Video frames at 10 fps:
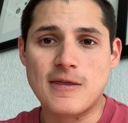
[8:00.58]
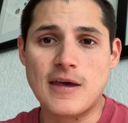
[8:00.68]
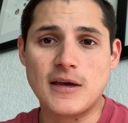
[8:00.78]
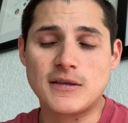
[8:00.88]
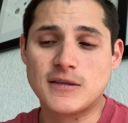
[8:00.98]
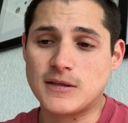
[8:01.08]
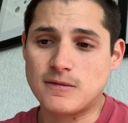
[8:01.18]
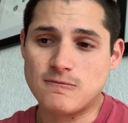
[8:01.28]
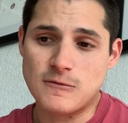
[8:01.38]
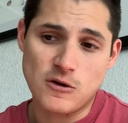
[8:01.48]

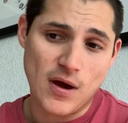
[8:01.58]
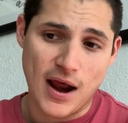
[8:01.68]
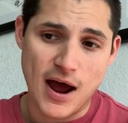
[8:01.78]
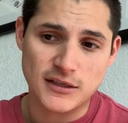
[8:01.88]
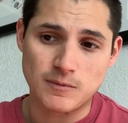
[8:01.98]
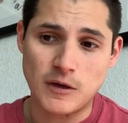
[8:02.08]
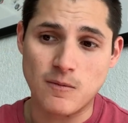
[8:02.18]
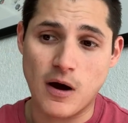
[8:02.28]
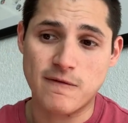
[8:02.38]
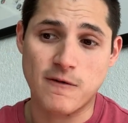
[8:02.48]
you had asked me
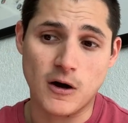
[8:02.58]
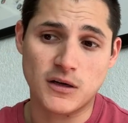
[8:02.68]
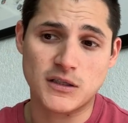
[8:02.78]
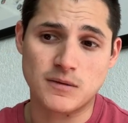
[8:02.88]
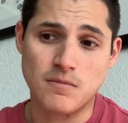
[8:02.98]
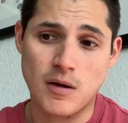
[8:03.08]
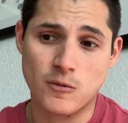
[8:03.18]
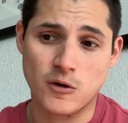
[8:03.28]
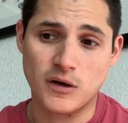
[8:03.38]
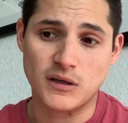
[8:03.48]
my fondest
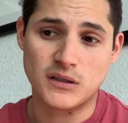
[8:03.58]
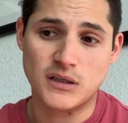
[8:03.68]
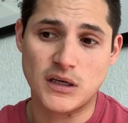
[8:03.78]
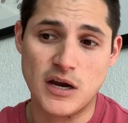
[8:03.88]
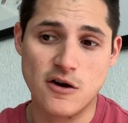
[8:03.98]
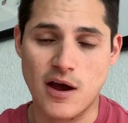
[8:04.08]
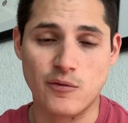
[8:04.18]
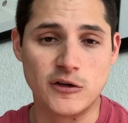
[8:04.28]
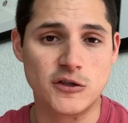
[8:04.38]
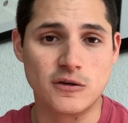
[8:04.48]
memories here at
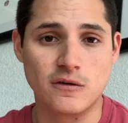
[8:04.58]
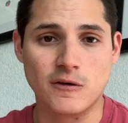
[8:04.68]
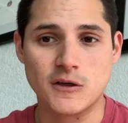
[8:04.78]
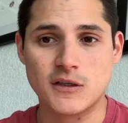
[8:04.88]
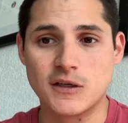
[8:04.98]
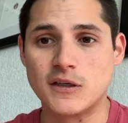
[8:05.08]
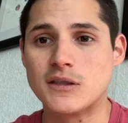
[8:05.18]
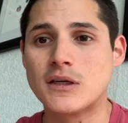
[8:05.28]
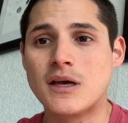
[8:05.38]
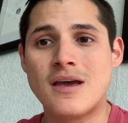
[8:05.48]
Regis Universities.